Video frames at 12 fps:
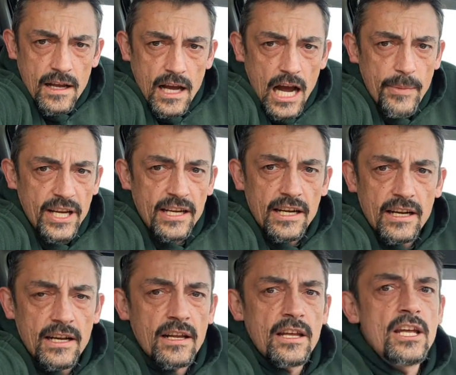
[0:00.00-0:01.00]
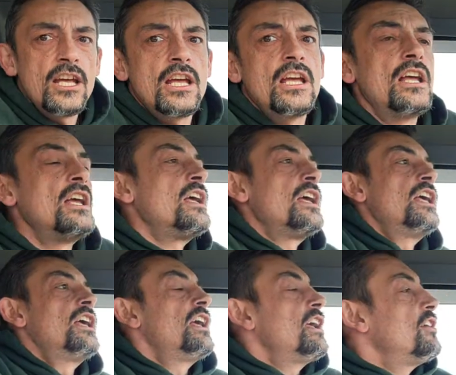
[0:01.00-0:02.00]
I mean,
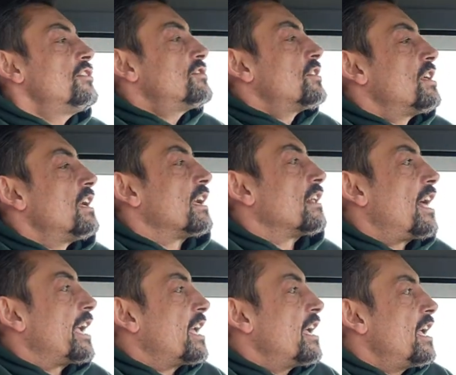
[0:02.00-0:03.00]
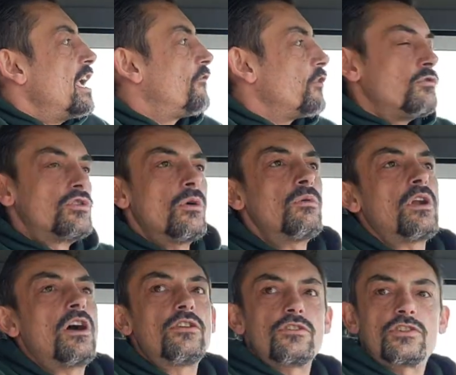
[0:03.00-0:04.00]
here's the thing. Like, if you don't
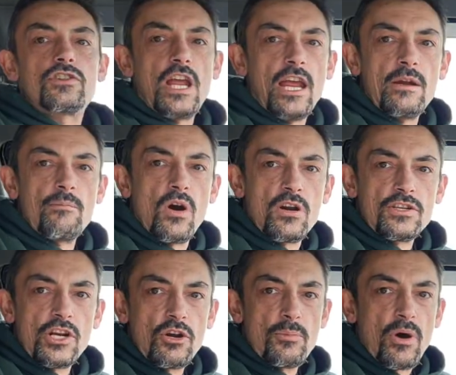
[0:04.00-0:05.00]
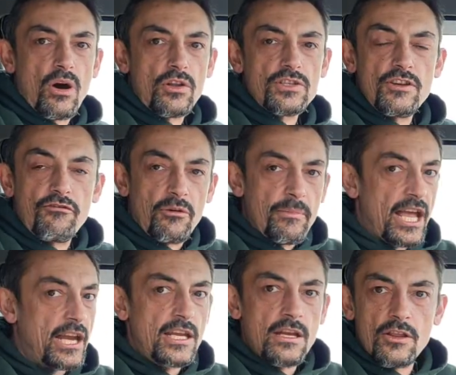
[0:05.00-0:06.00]
understand monetary policy from
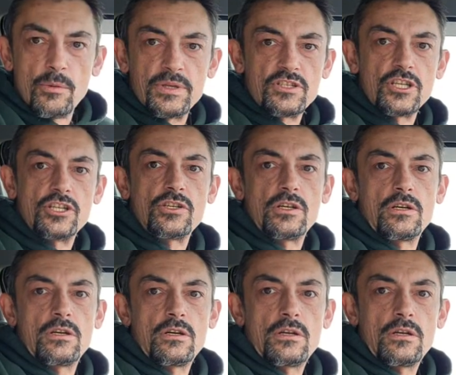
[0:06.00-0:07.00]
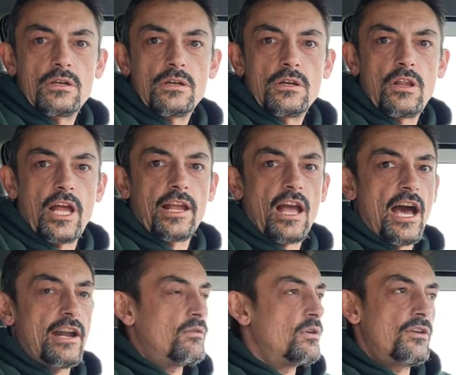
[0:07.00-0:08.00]
any other position, like,
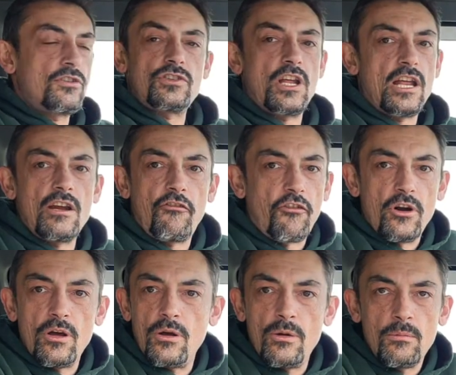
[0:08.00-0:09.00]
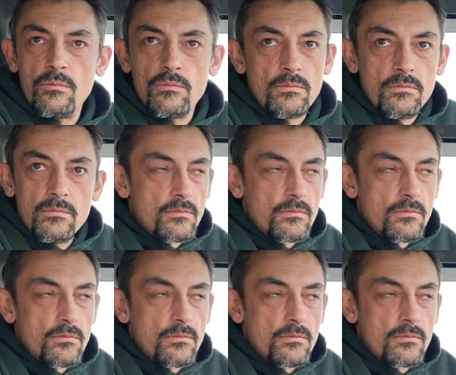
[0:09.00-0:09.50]
I don't understand it from